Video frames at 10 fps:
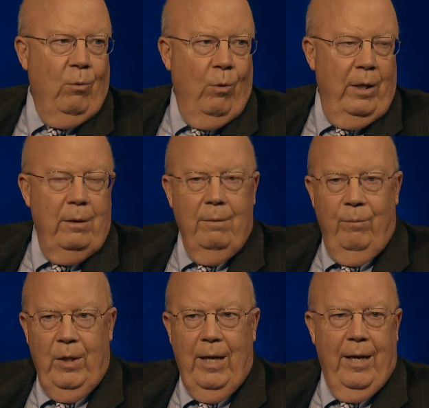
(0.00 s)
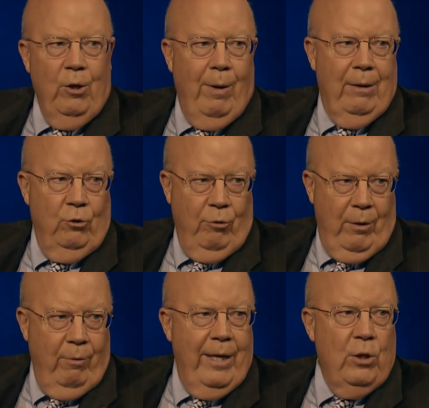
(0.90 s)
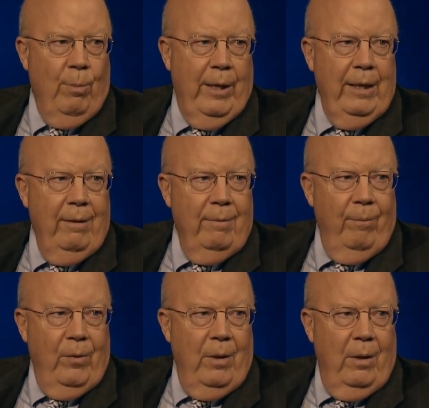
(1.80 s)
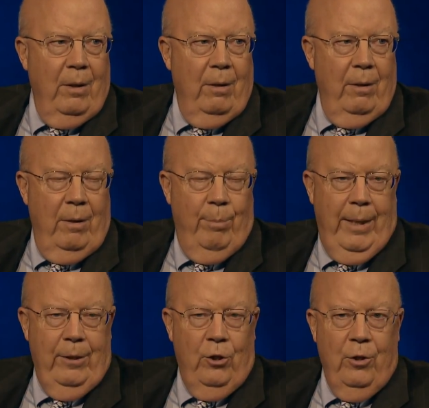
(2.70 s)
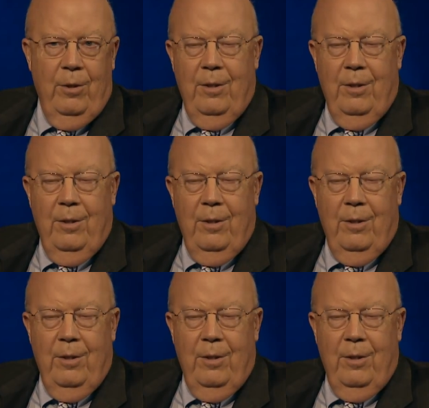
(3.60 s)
One, you got to go out and try to raise money uh, and pitch.